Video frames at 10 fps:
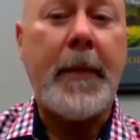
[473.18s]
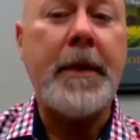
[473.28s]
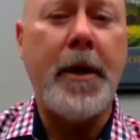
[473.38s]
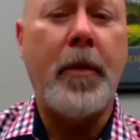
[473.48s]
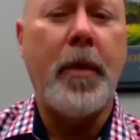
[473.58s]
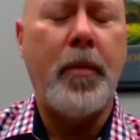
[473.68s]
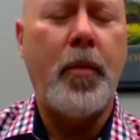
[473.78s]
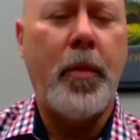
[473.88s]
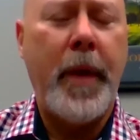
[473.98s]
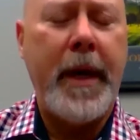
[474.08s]
So
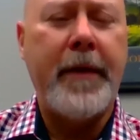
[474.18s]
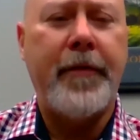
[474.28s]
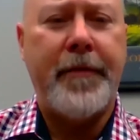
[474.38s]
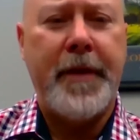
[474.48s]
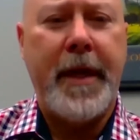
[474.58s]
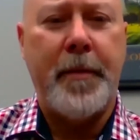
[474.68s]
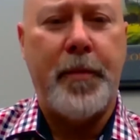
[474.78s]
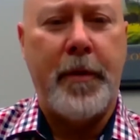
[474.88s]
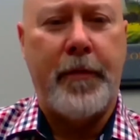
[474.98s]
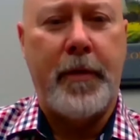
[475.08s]
we're waiting for FDA
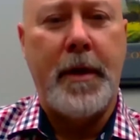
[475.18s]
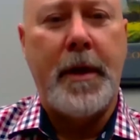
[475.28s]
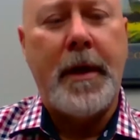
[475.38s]
approval.